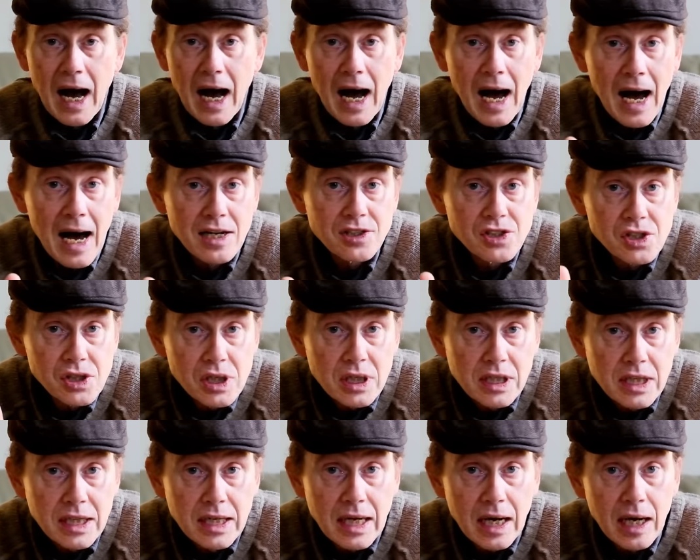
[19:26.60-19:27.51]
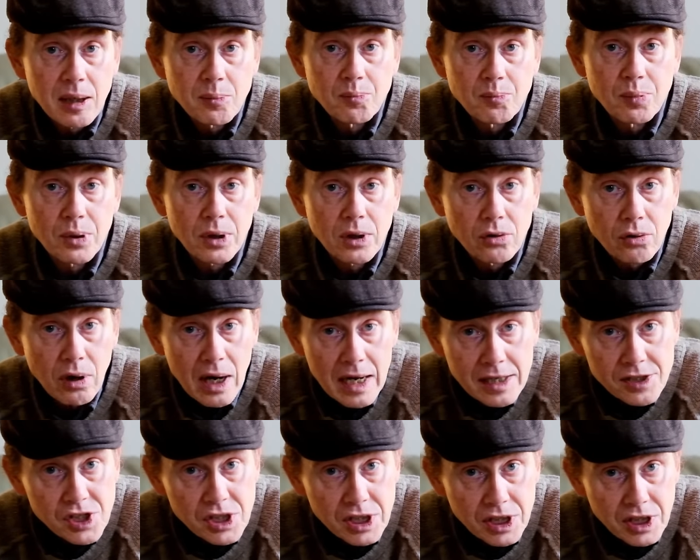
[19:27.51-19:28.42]
As the decay
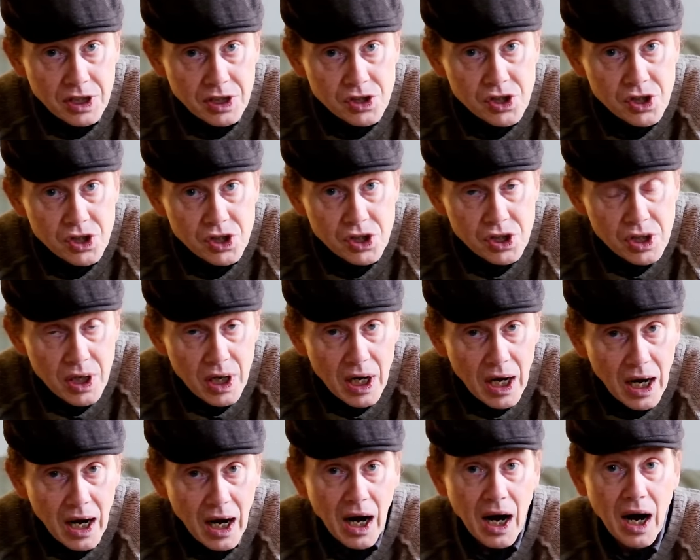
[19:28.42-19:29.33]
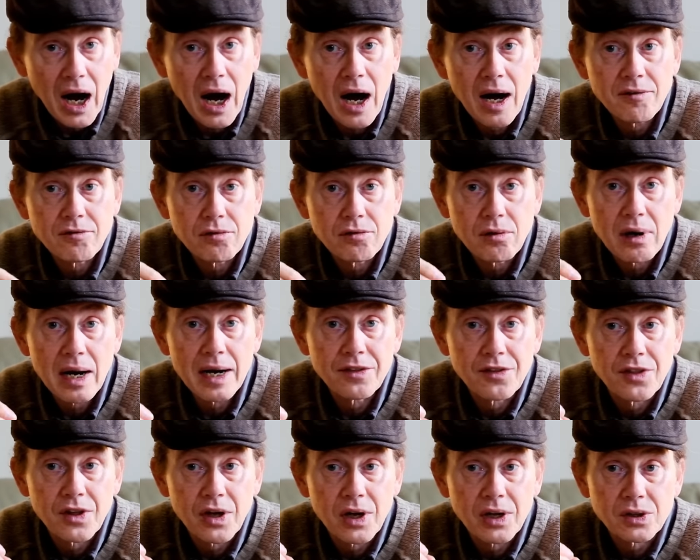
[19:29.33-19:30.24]
progresses, I've
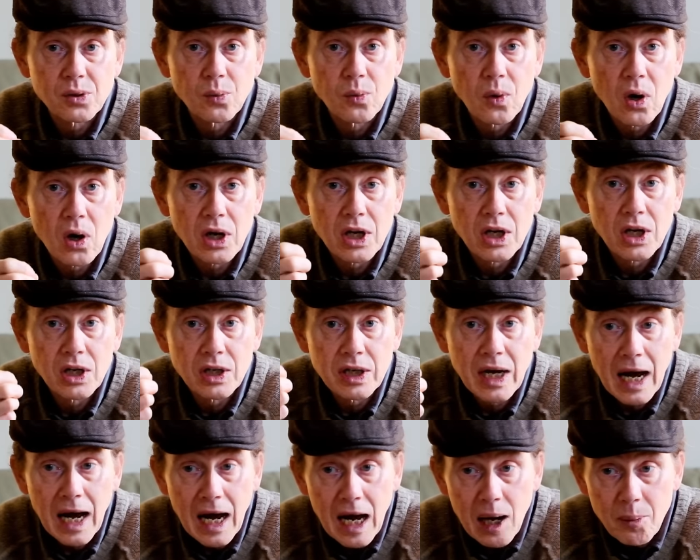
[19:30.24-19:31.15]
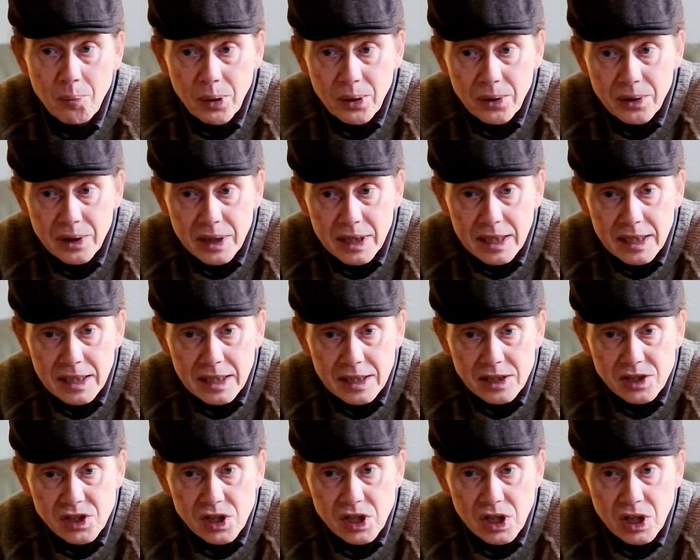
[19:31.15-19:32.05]
read that what can happen
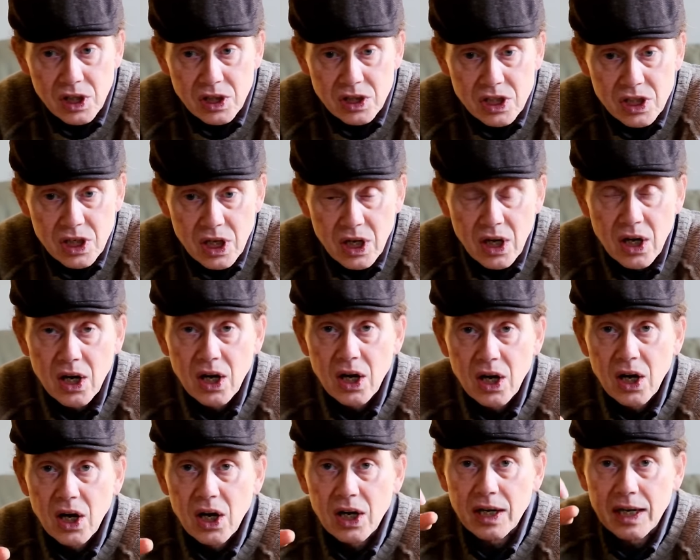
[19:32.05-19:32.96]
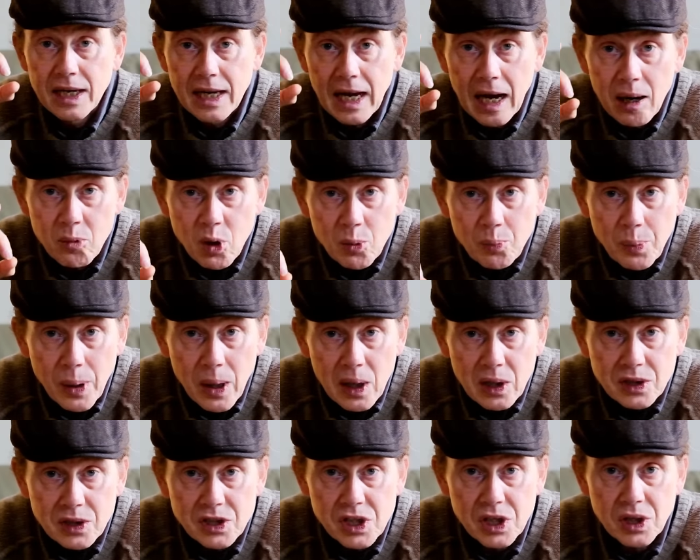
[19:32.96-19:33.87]
is that gamma
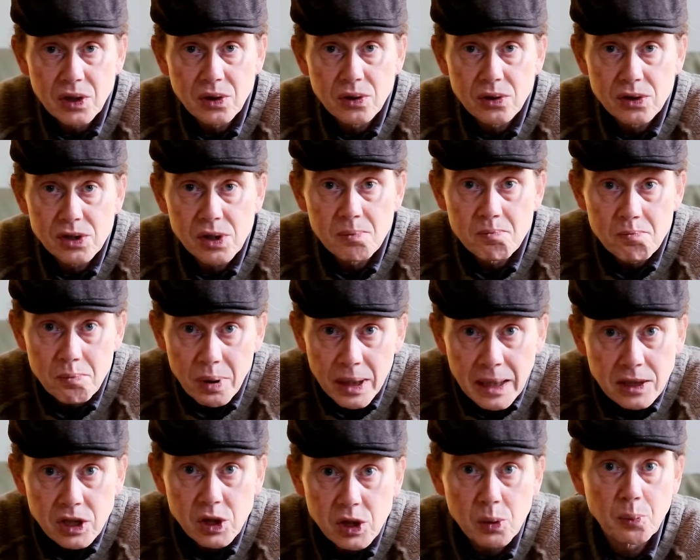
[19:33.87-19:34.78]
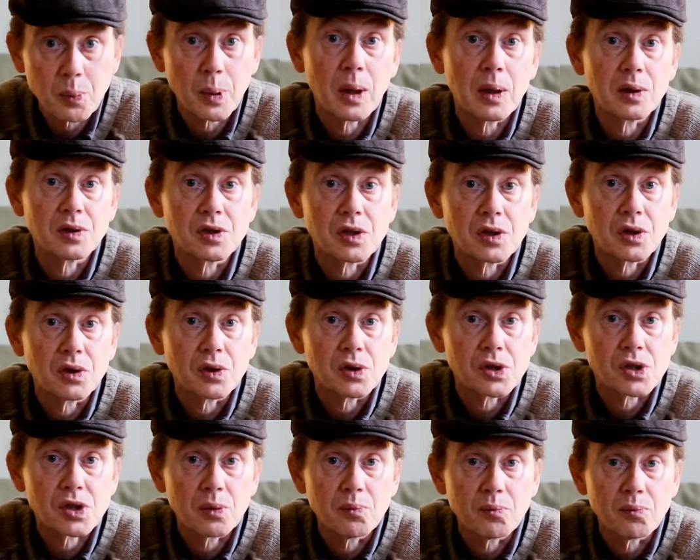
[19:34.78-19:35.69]
particles and beta
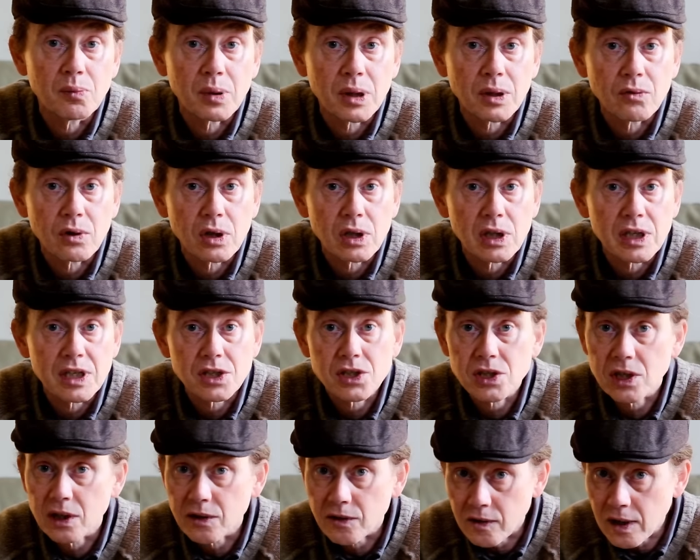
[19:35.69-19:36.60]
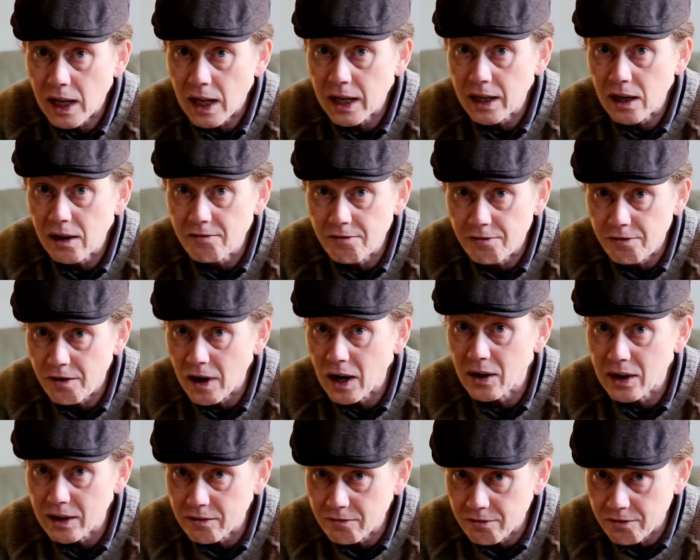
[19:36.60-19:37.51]
particles can be released, and they are
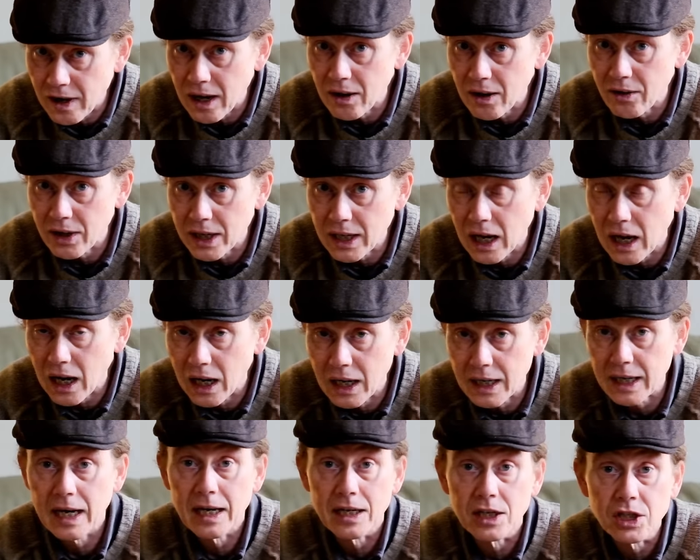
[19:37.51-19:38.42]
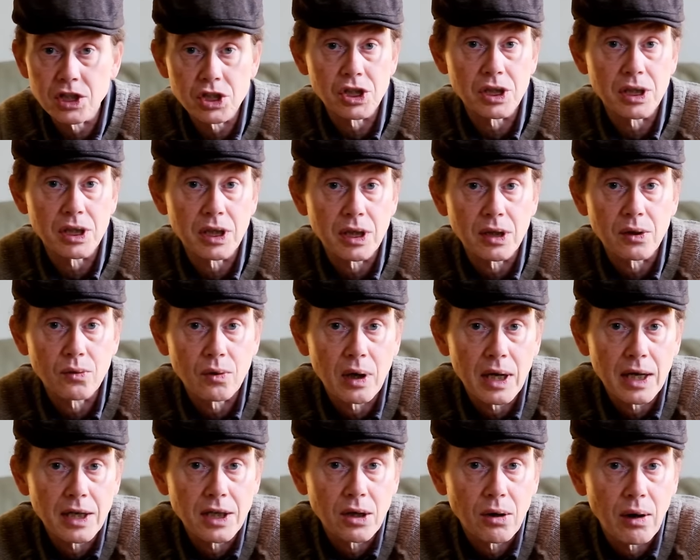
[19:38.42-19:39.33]
very, very high energy
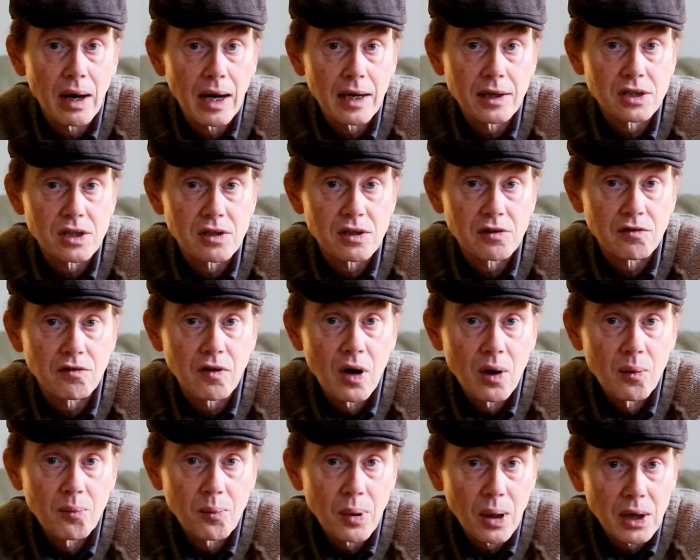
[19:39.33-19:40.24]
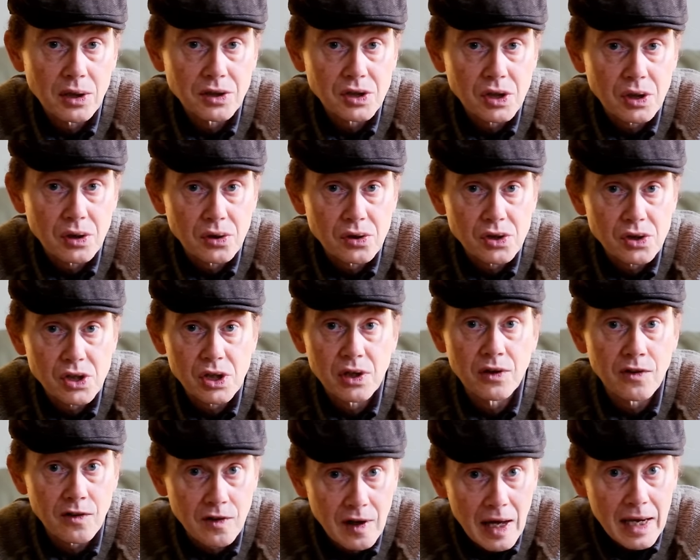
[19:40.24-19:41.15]
radioactive particles,
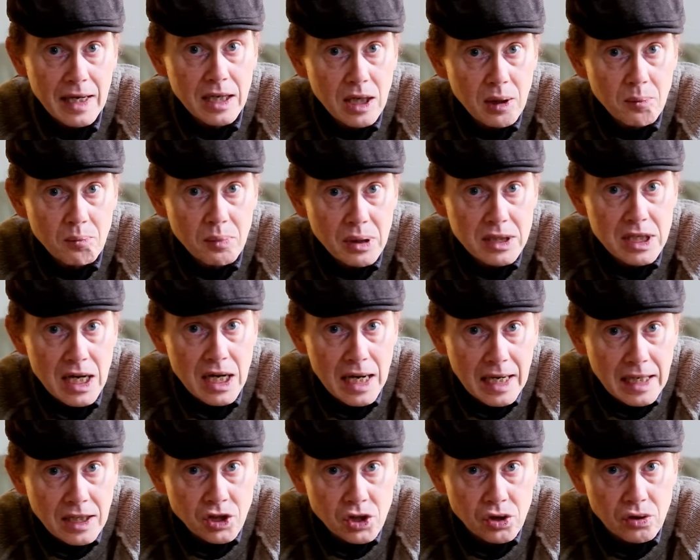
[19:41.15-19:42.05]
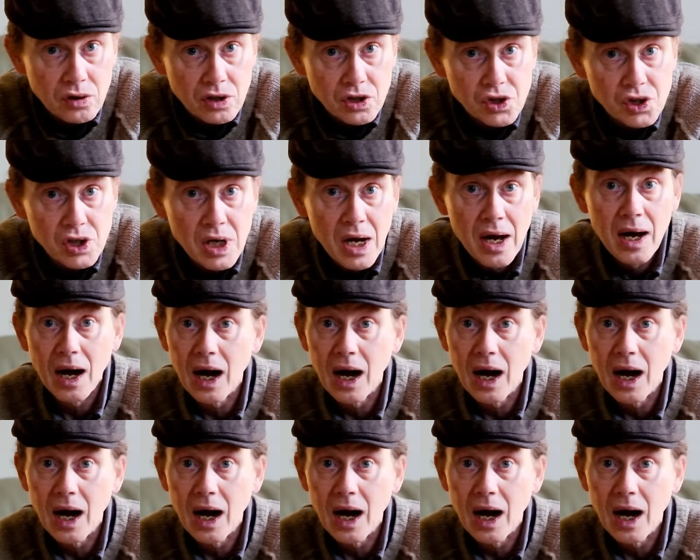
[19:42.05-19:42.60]
and they can be dangerous.